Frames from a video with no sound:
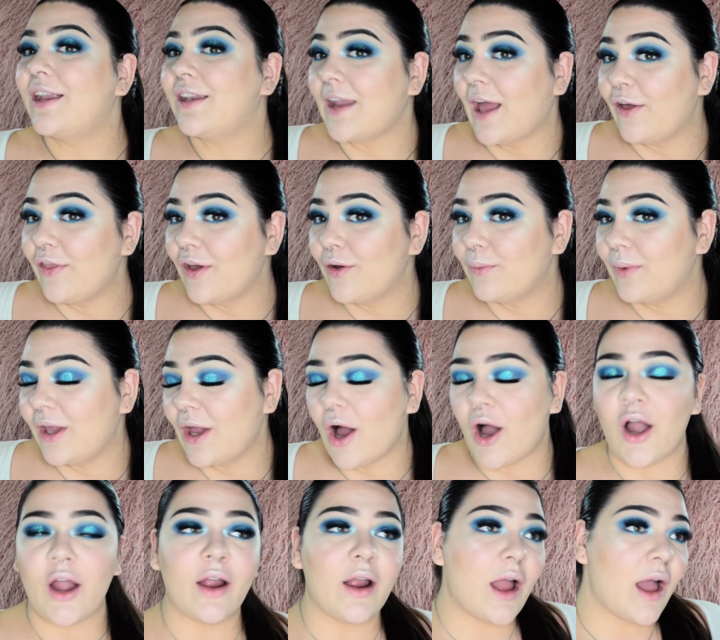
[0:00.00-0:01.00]
Now that we
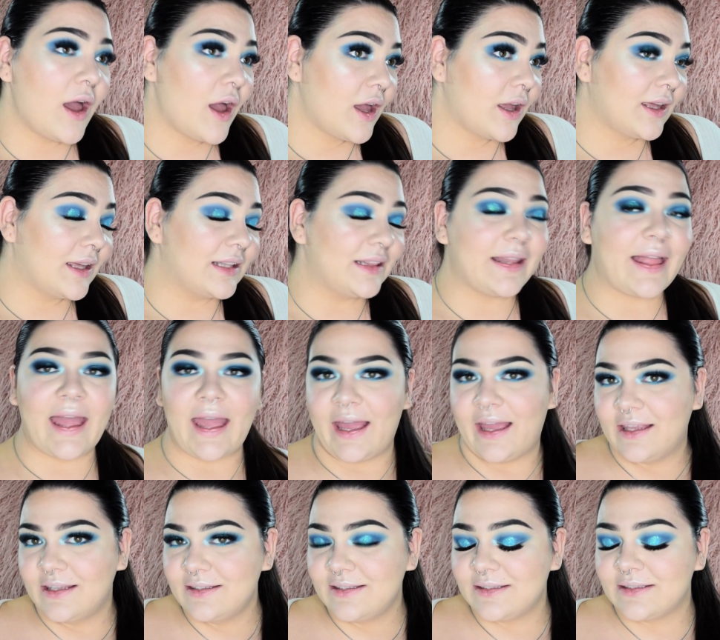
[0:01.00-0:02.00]
are
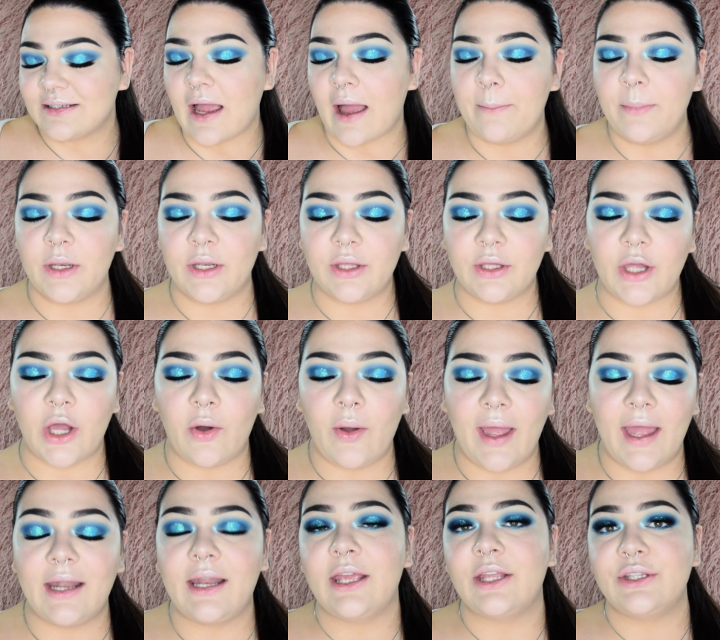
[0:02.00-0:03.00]
glazed, I'm going to go
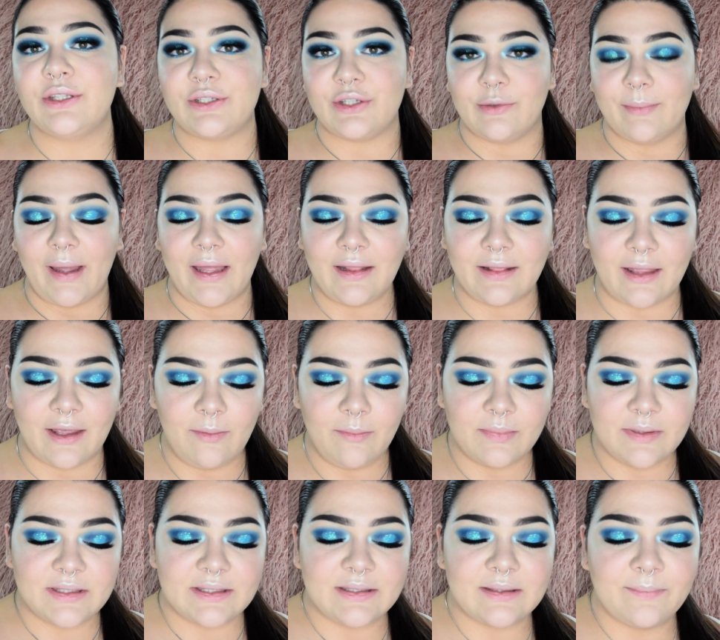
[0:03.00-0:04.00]
ahead and do my
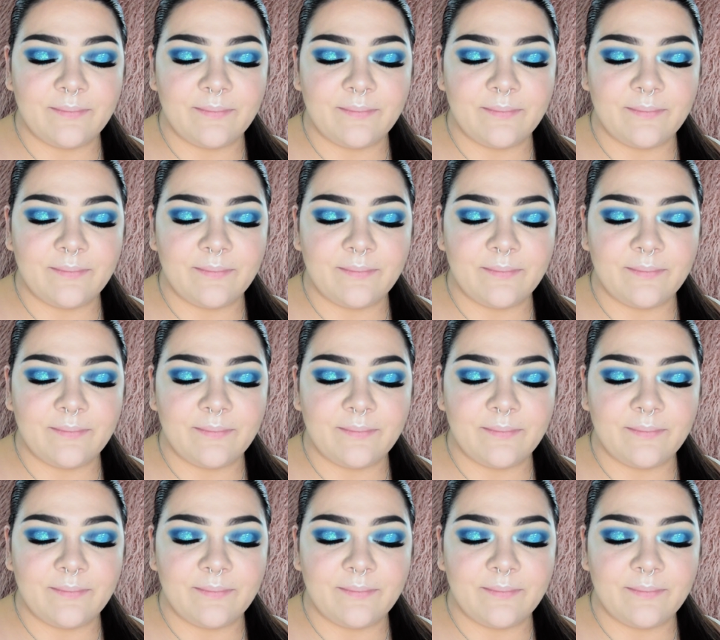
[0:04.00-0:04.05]
lips.